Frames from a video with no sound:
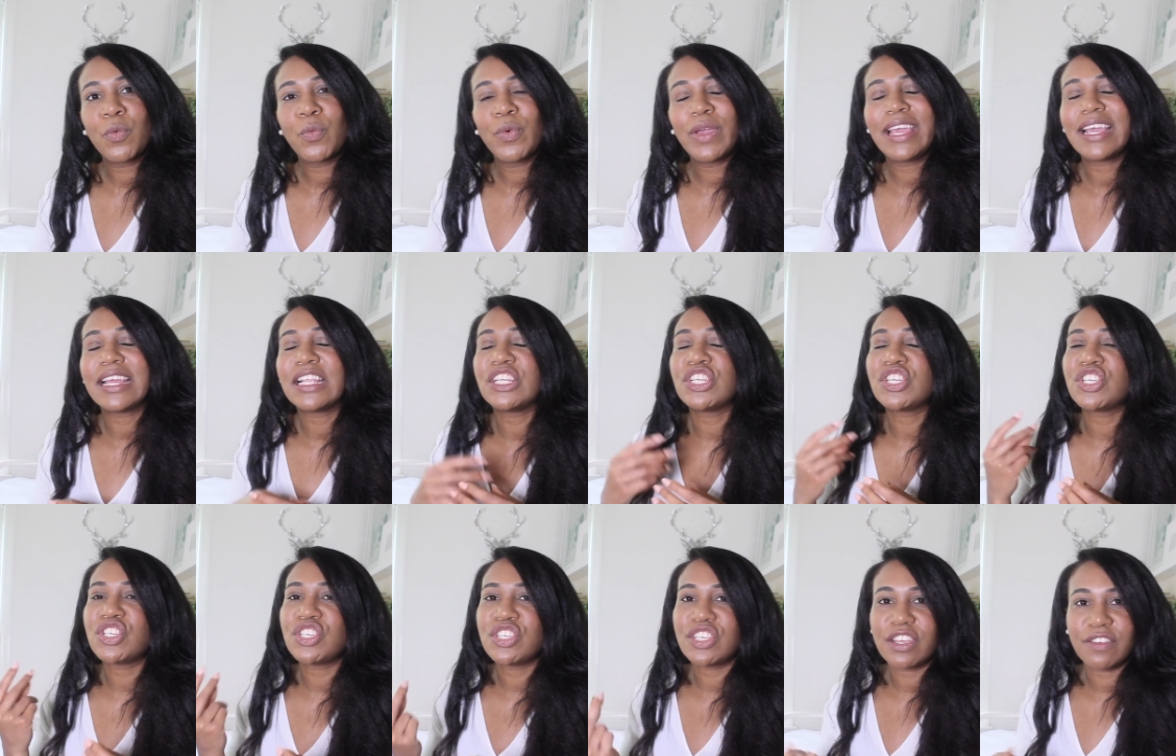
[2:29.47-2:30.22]
We can
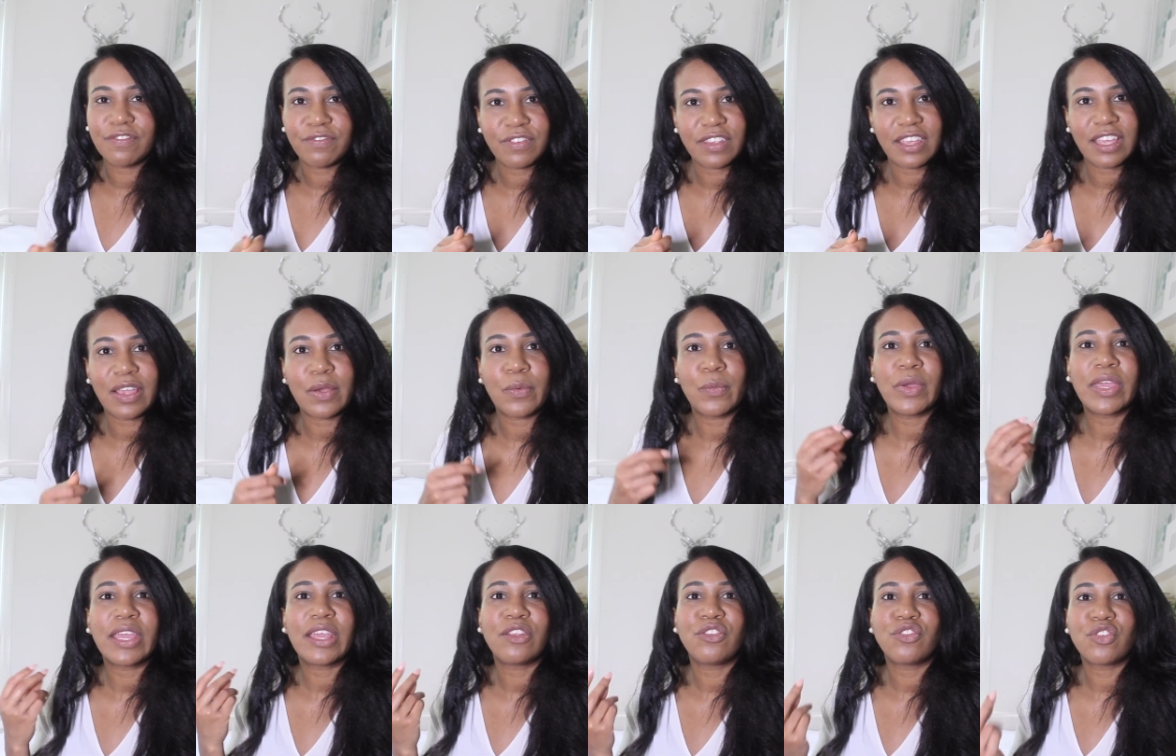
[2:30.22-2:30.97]
shift it and
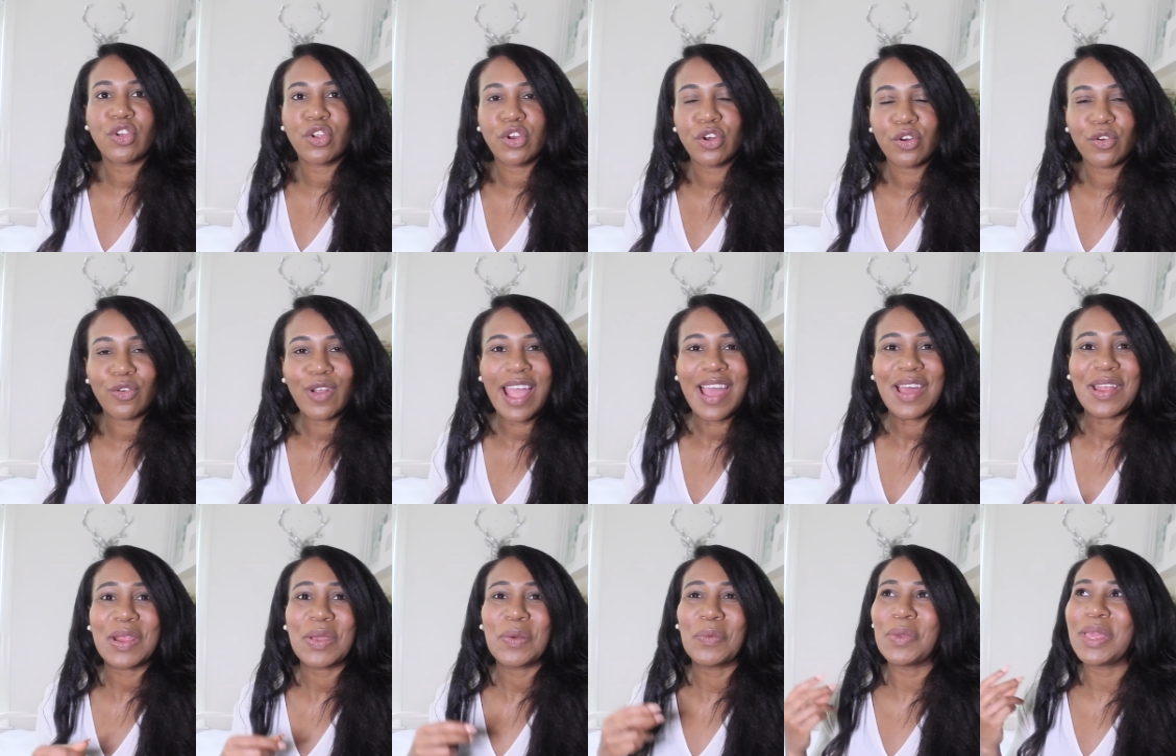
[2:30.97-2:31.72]
we can turn it
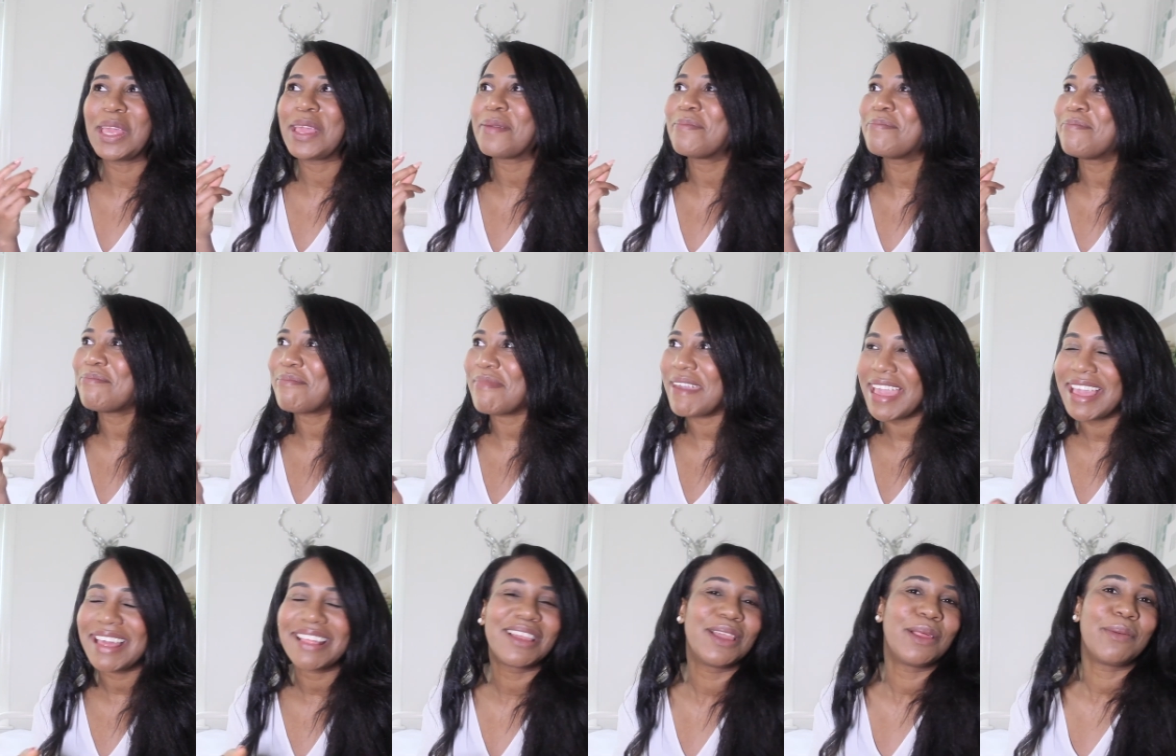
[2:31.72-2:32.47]
around and we can
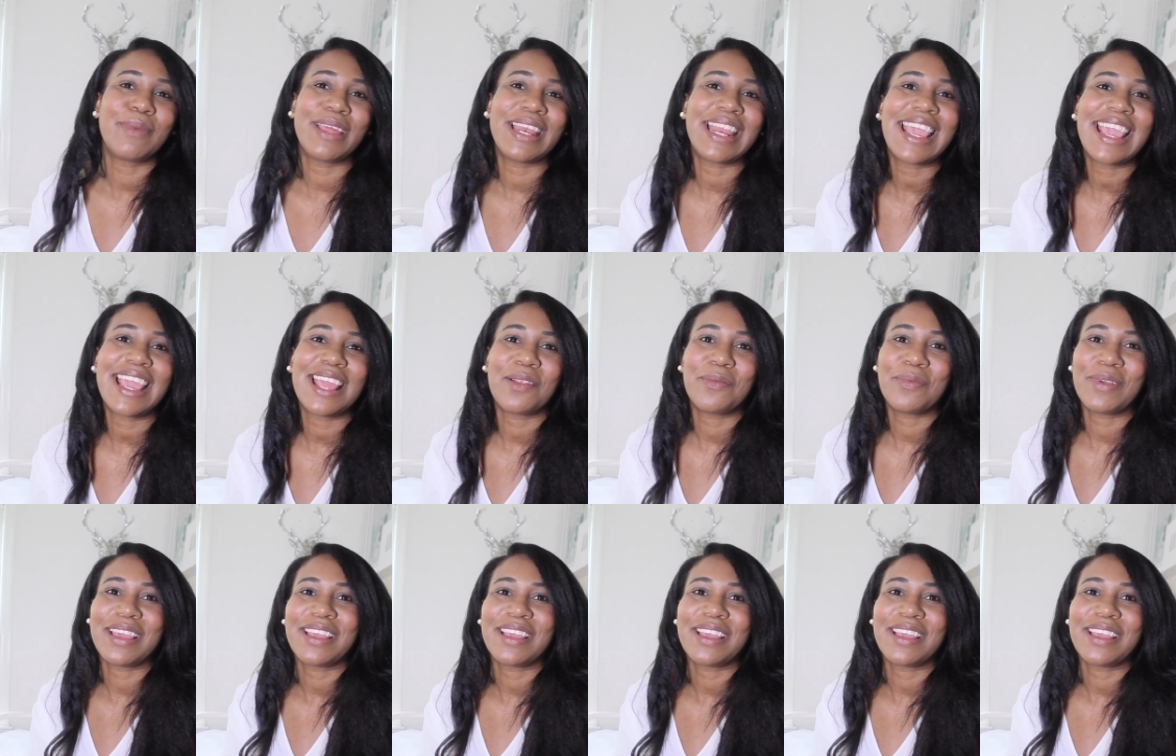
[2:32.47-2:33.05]
make lemonade.